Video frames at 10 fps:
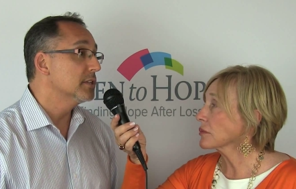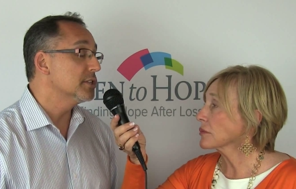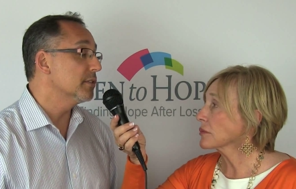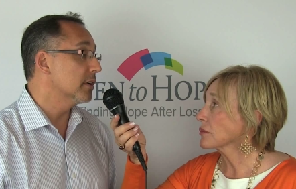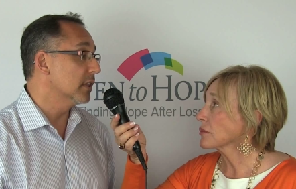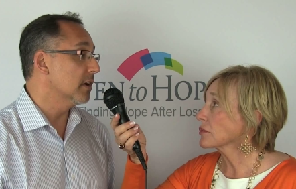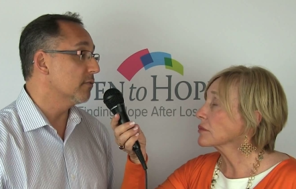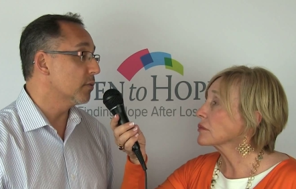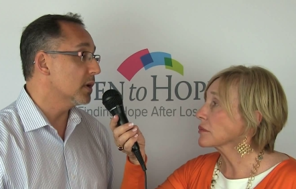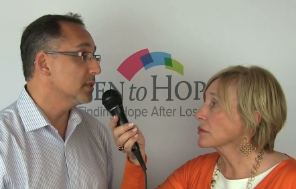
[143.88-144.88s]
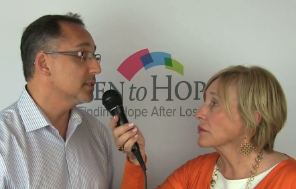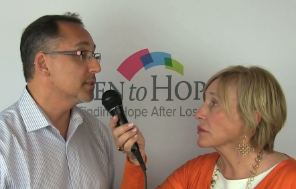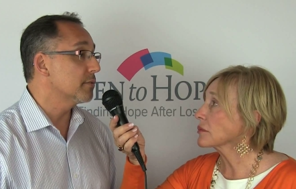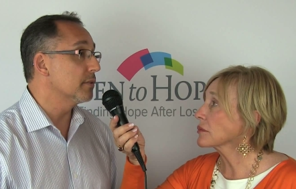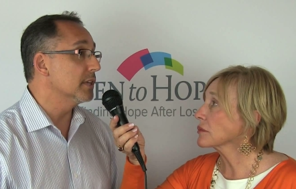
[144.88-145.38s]
Speaker 1: to their loved
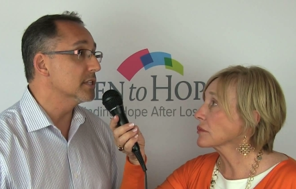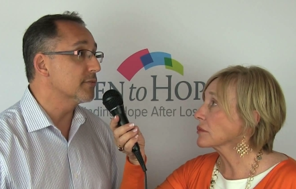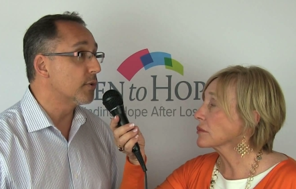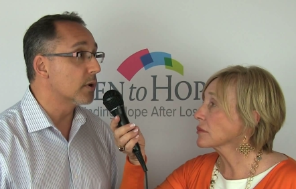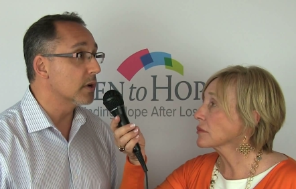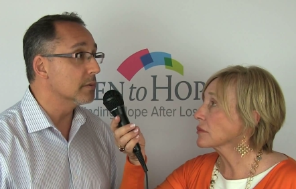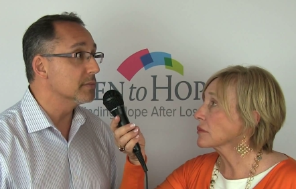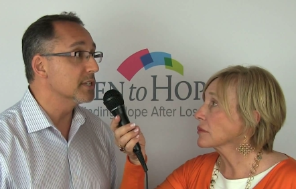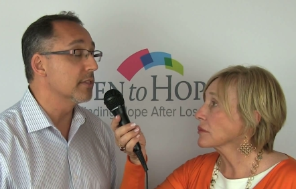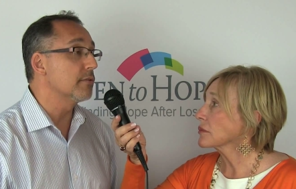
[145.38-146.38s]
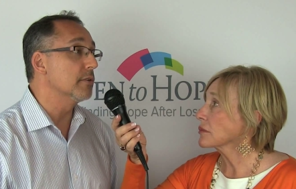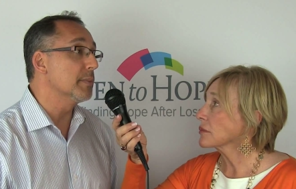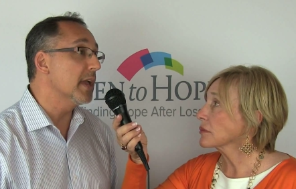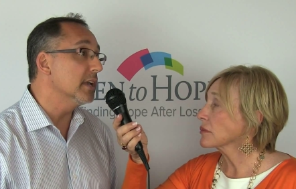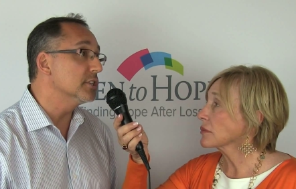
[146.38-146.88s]
ones through these forums and
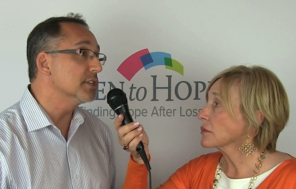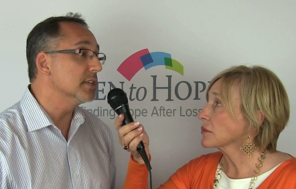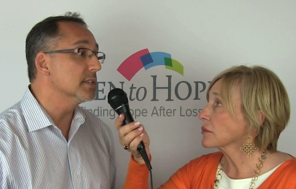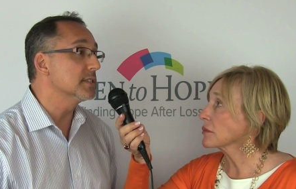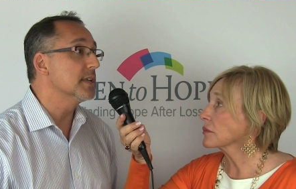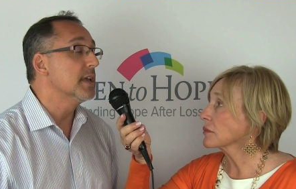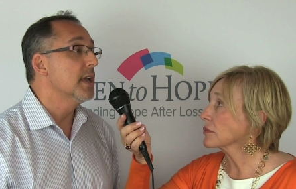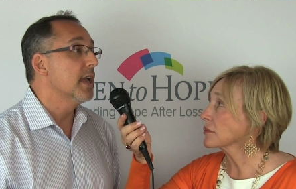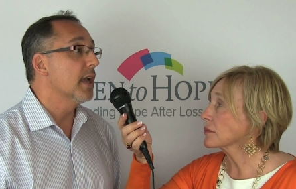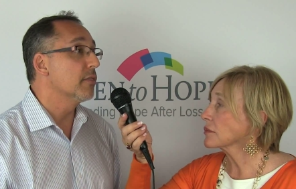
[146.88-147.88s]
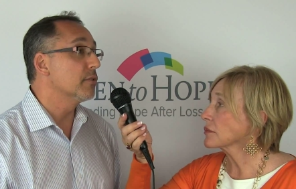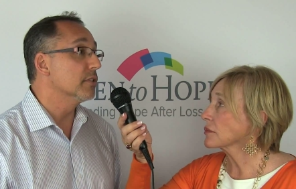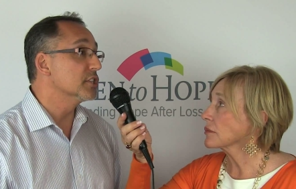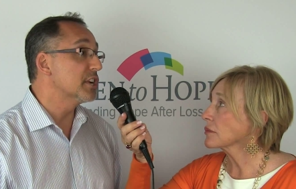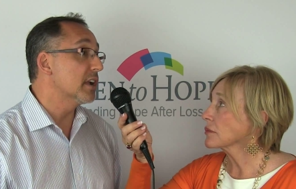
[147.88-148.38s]
through pages and
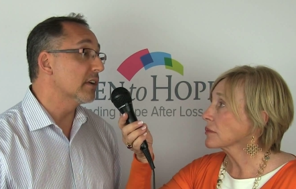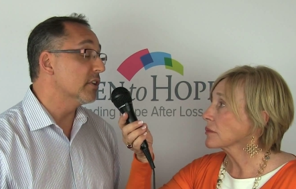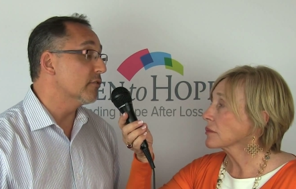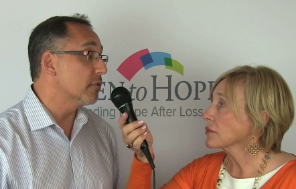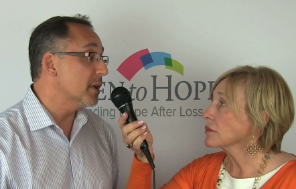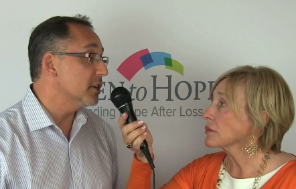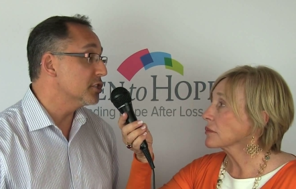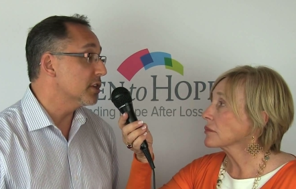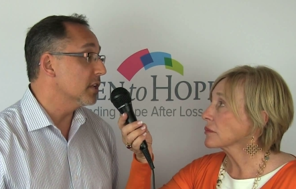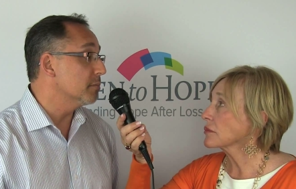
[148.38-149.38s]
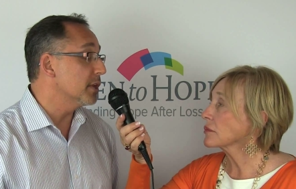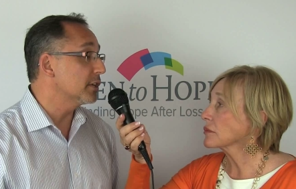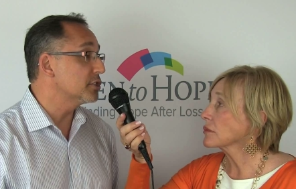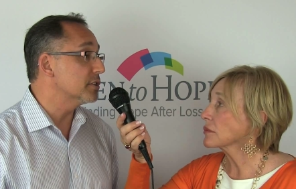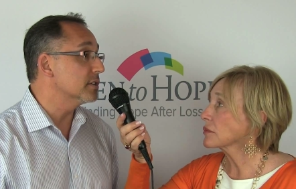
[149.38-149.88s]
through the sharing of information and
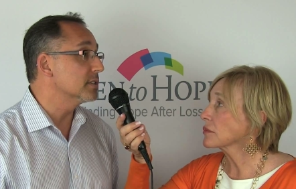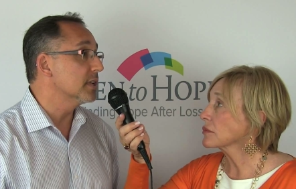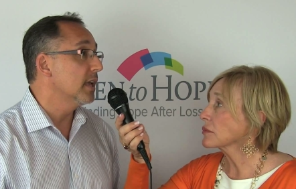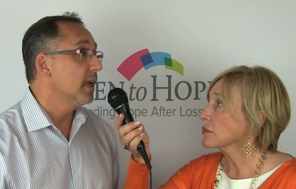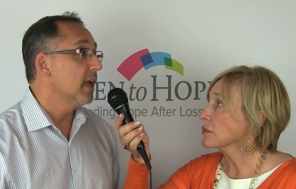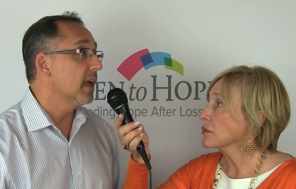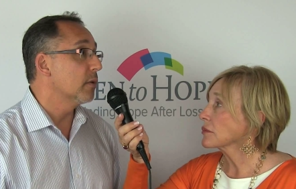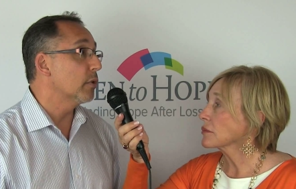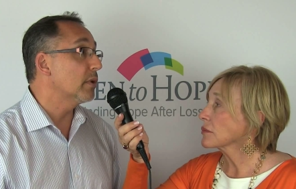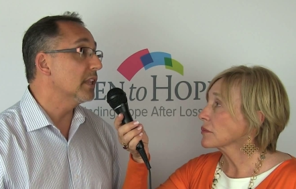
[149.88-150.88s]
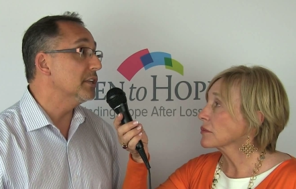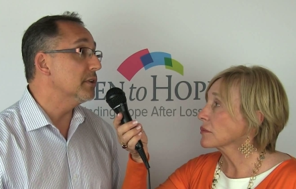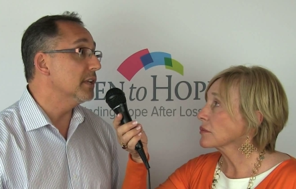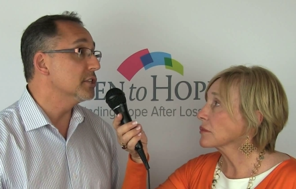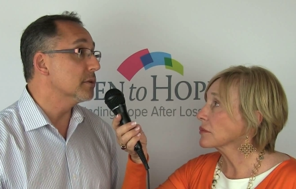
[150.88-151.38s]
pictures. And we really
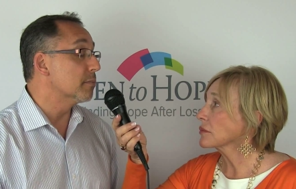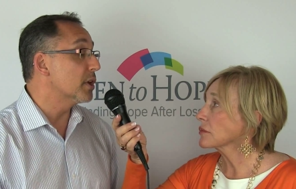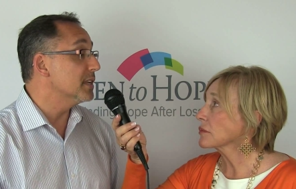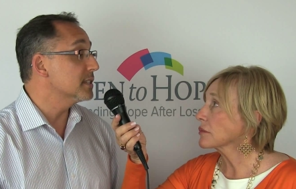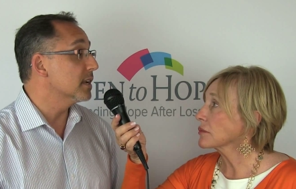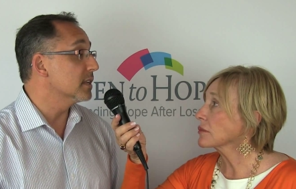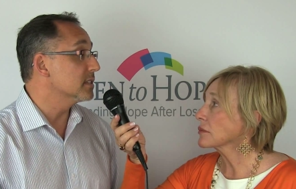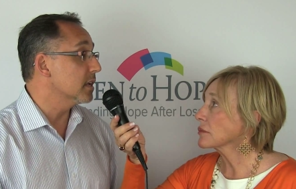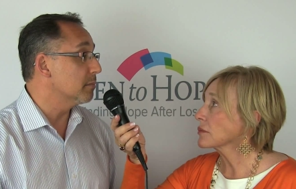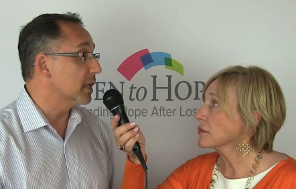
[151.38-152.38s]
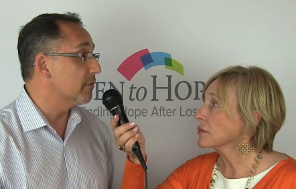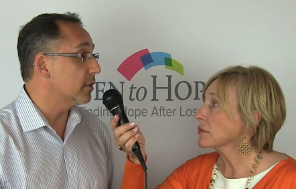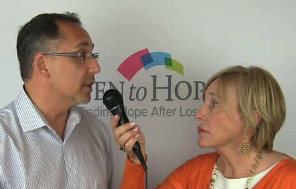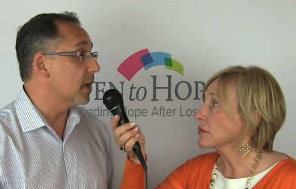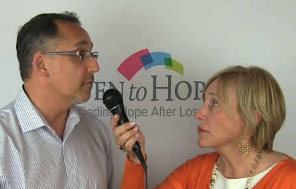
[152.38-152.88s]
do need to embrace it on some
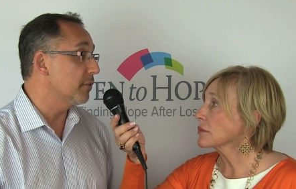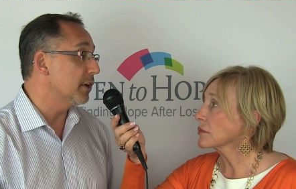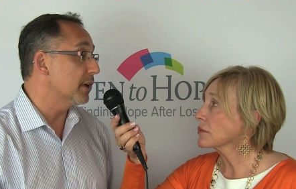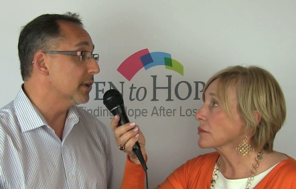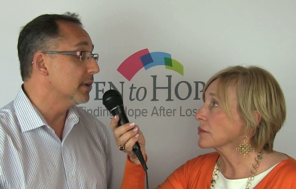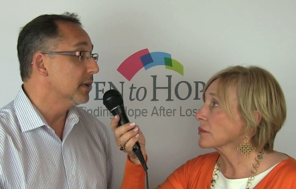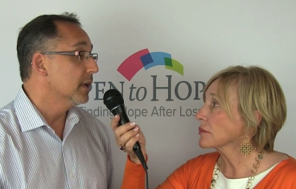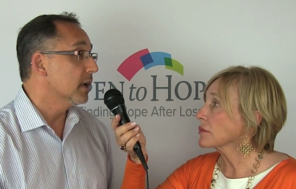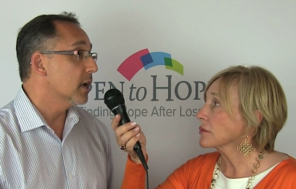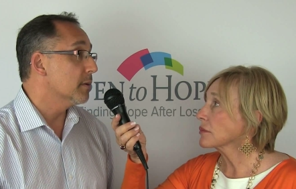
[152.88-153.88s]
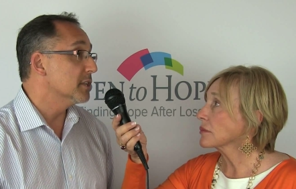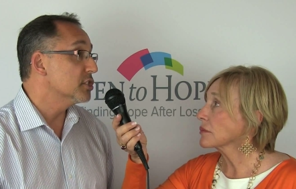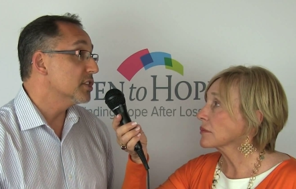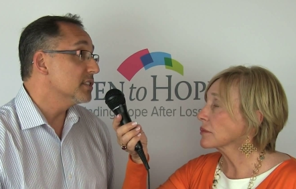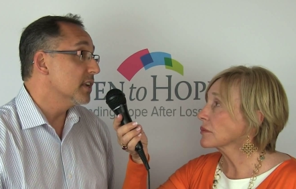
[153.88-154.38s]
level, not fear it. Um,
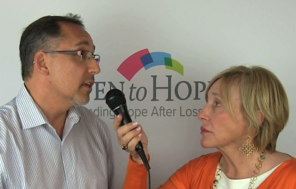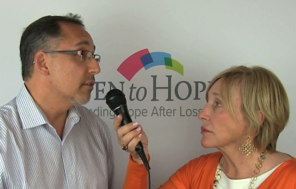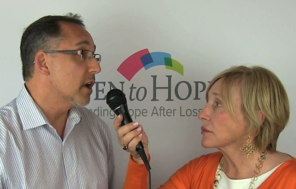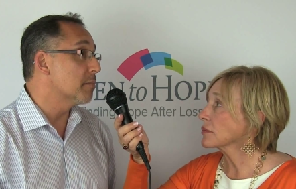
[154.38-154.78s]
it's just another